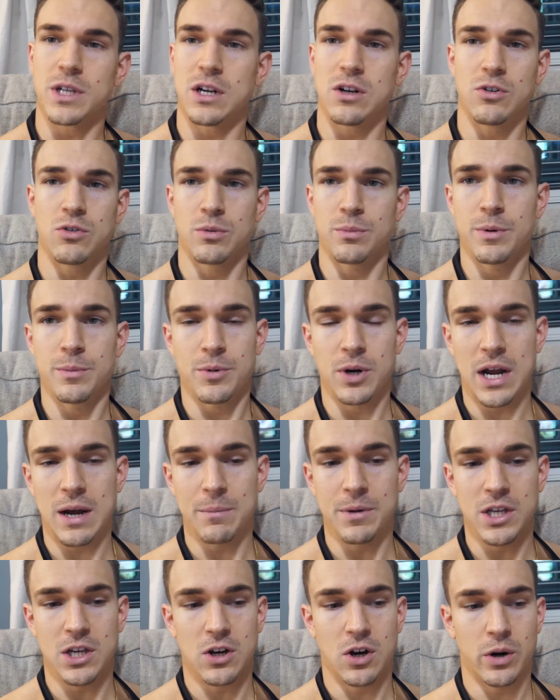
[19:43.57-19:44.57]
I don't remember
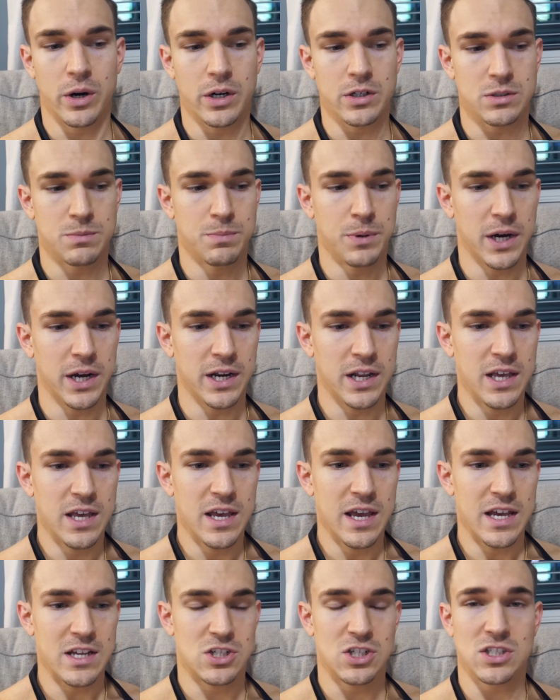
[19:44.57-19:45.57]
how many carbs, but
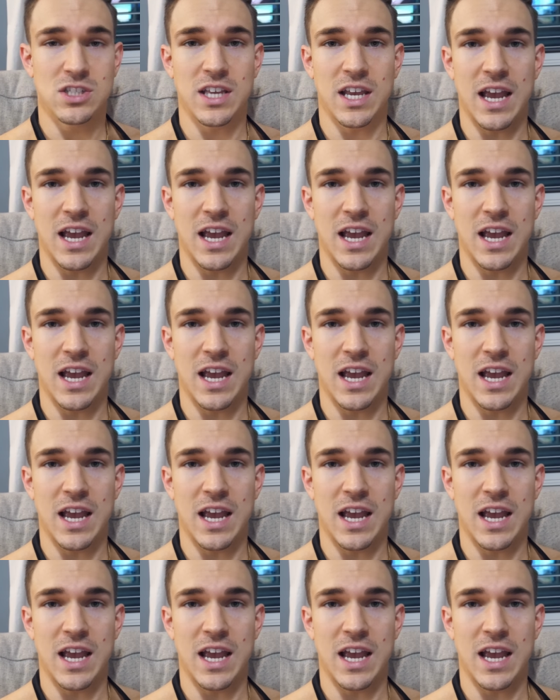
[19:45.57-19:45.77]
it's just